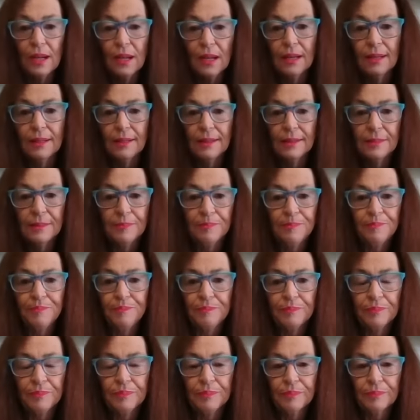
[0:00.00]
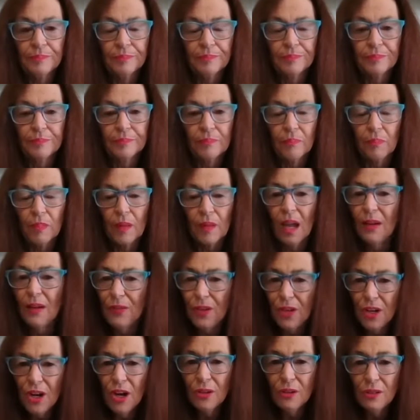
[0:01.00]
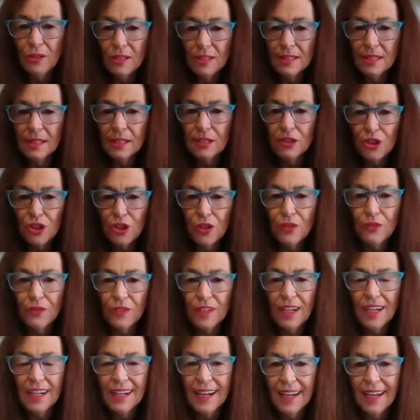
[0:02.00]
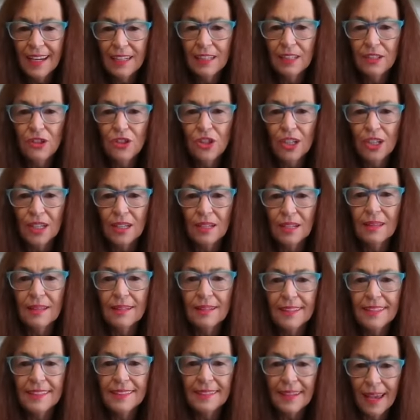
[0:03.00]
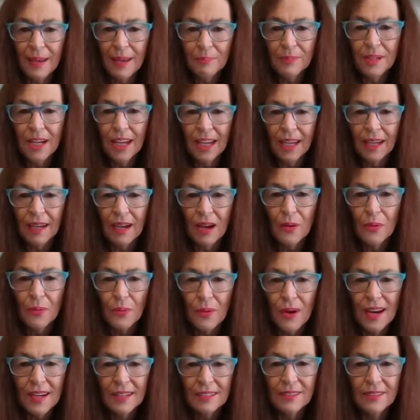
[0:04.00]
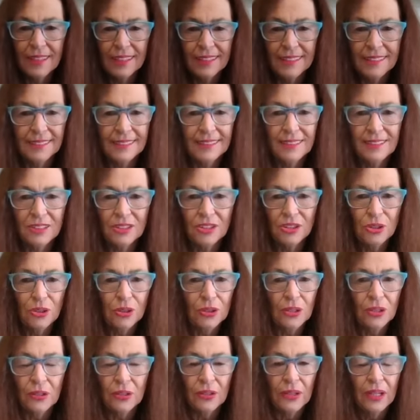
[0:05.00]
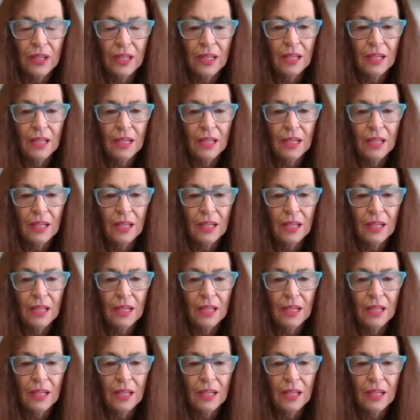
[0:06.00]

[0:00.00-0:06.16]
Have you noticed the shift in energy that is happening around this? You know,